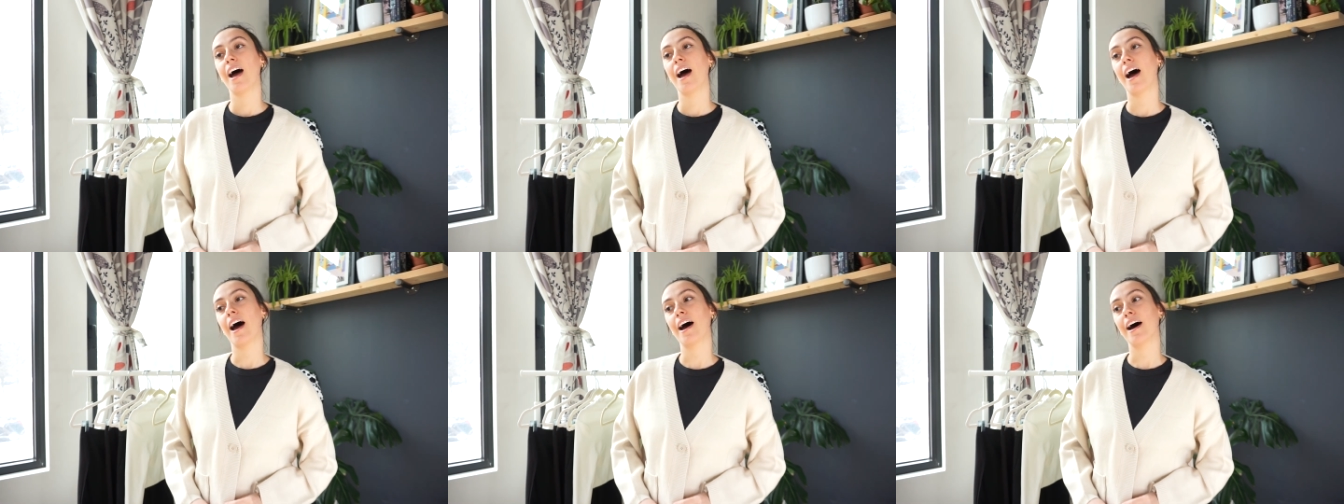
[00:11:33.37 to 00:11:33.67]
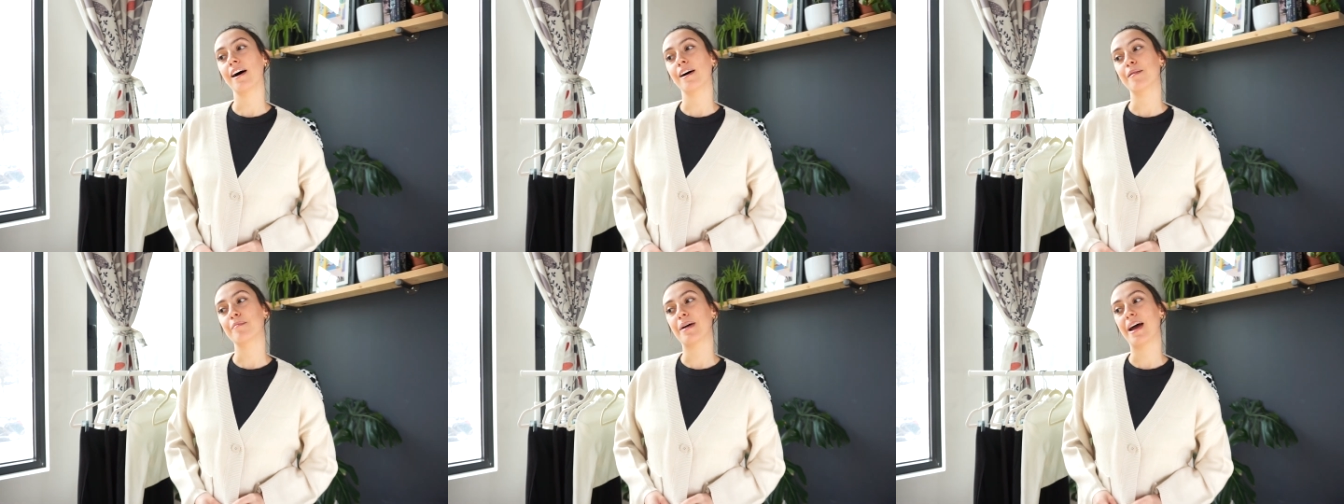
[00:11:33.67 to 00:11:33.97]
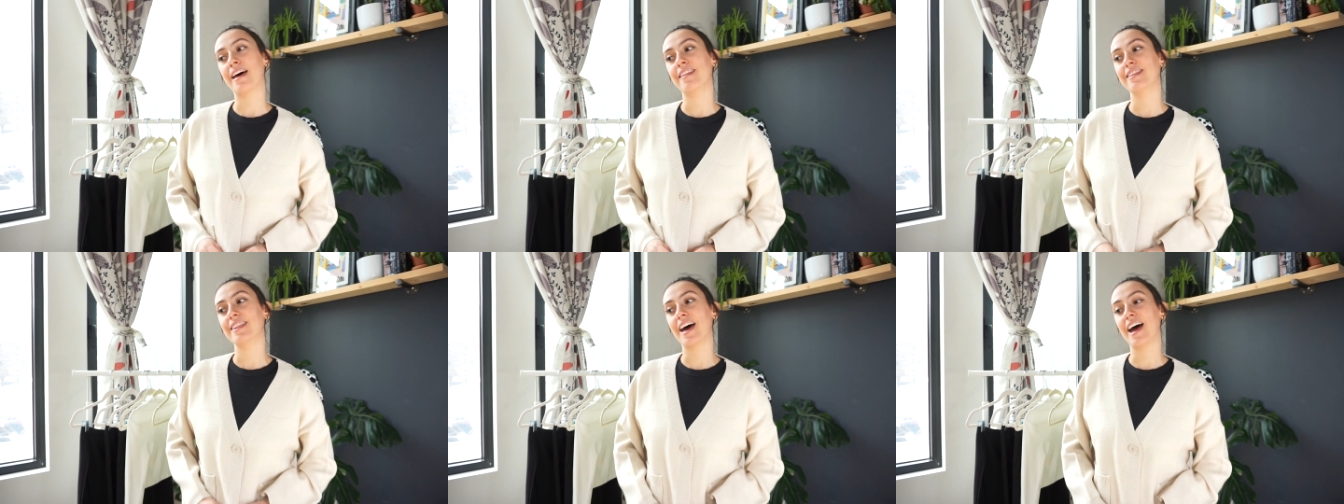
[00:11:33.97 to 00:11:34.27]
um,
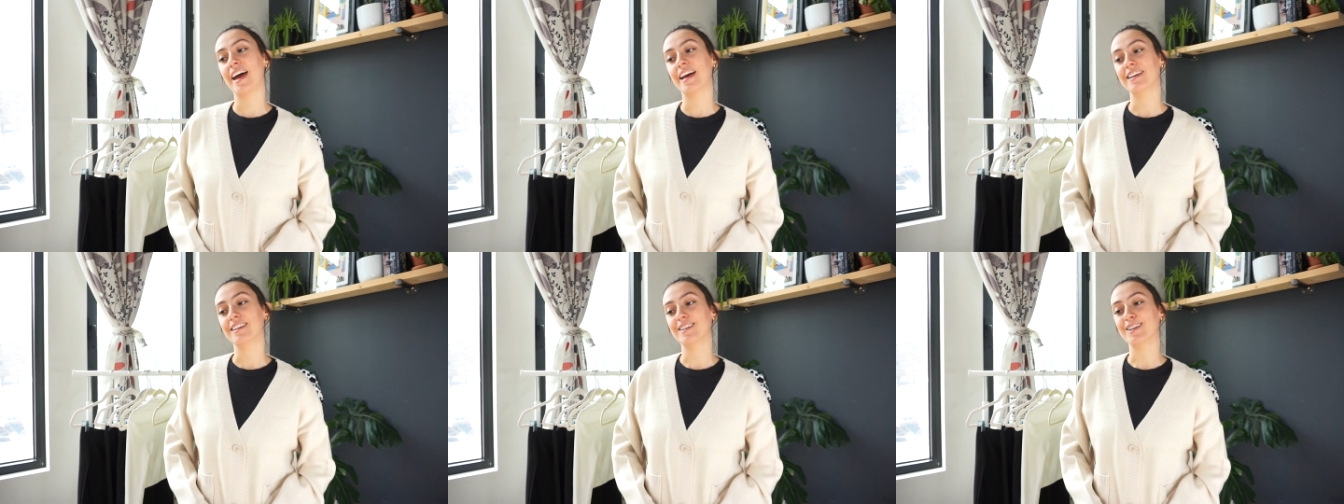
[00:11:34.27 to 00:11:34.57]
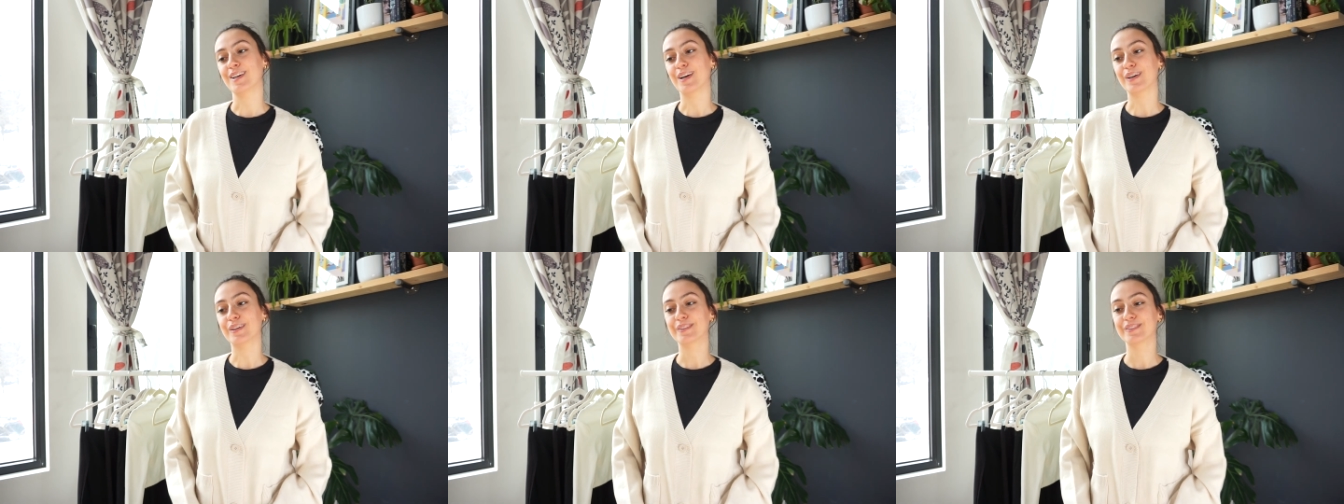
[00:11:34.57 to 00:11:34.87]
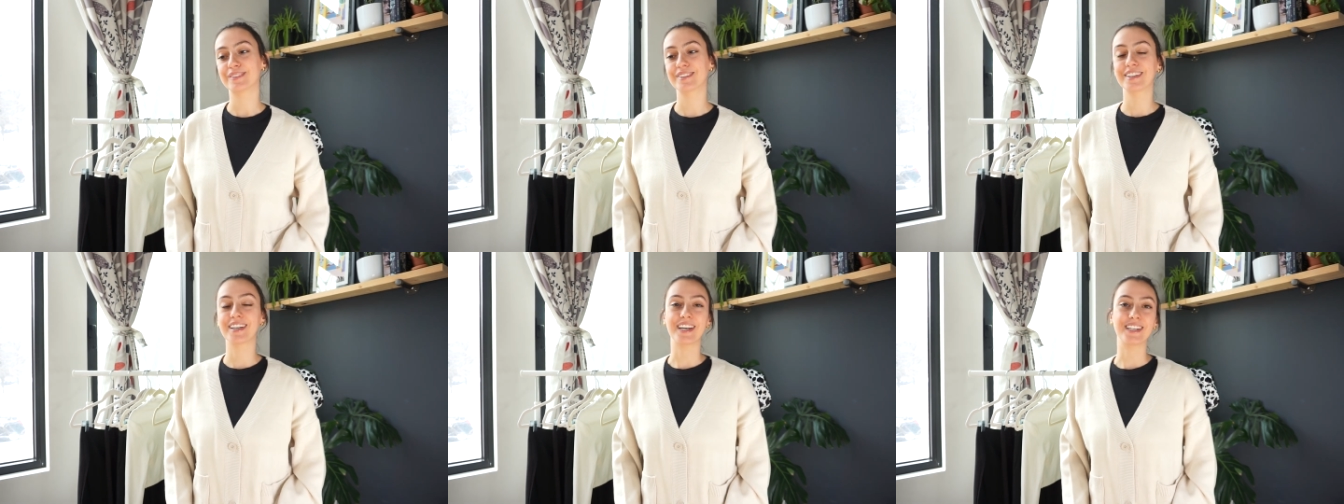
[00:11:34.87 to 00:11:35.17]
and then you know
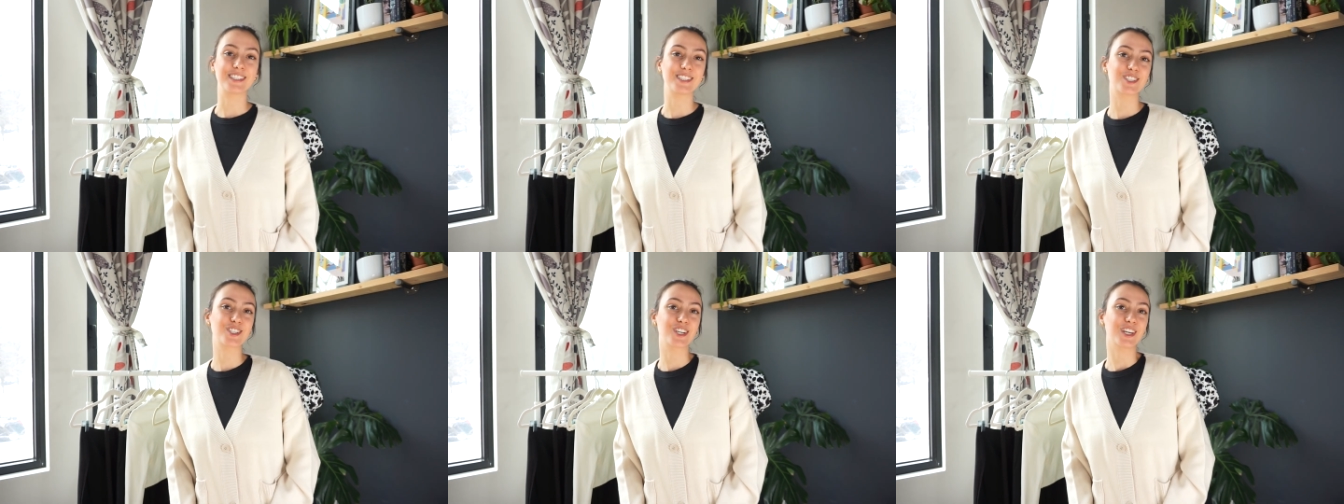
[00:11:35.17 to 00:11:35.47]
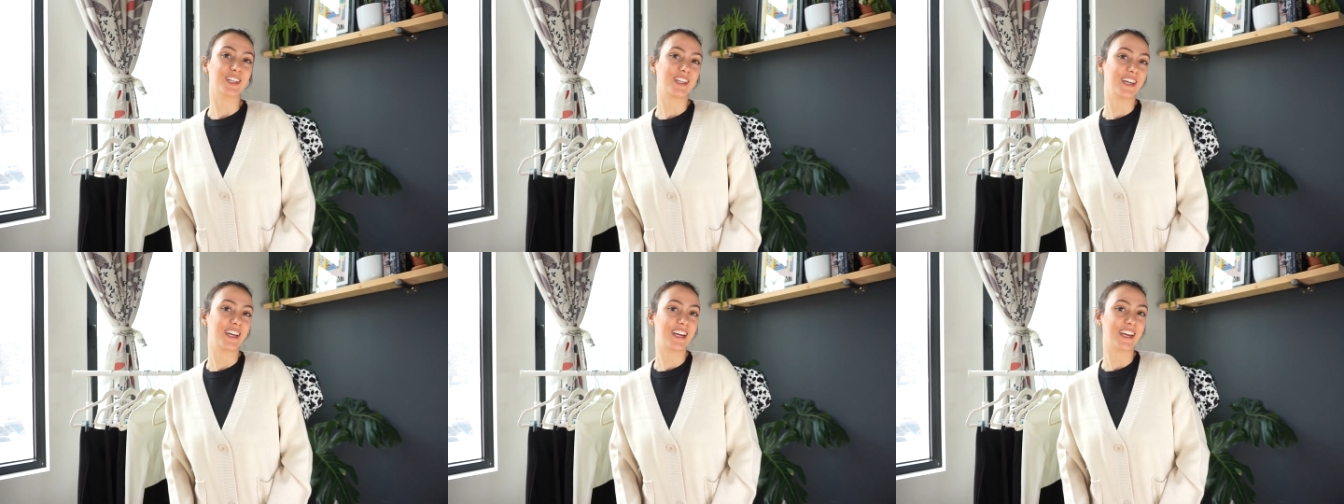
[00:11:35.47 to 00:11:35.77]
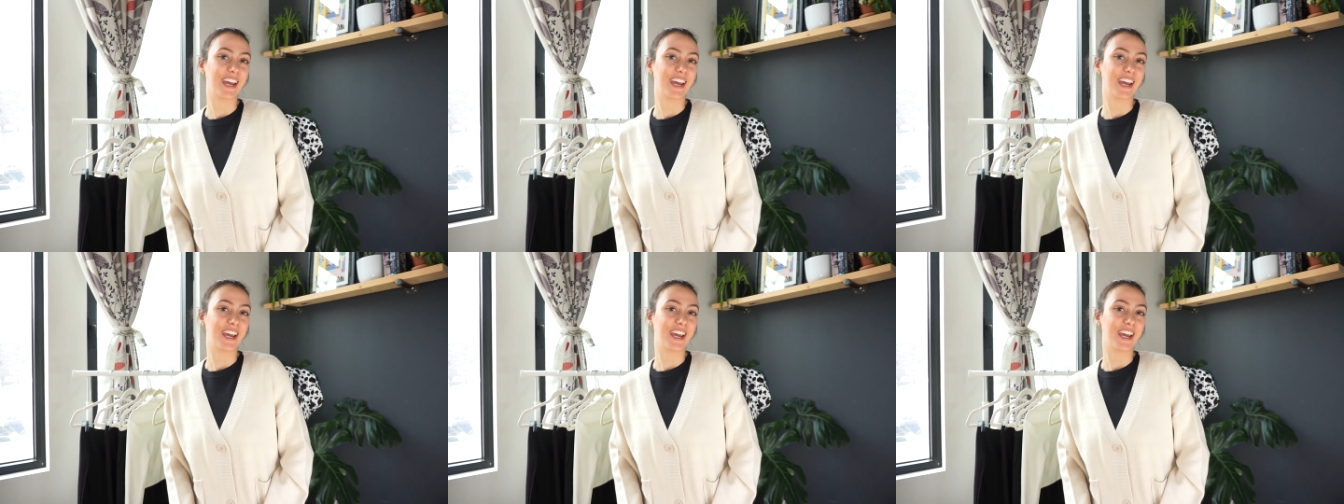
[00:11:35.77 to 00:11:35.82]
gets chilly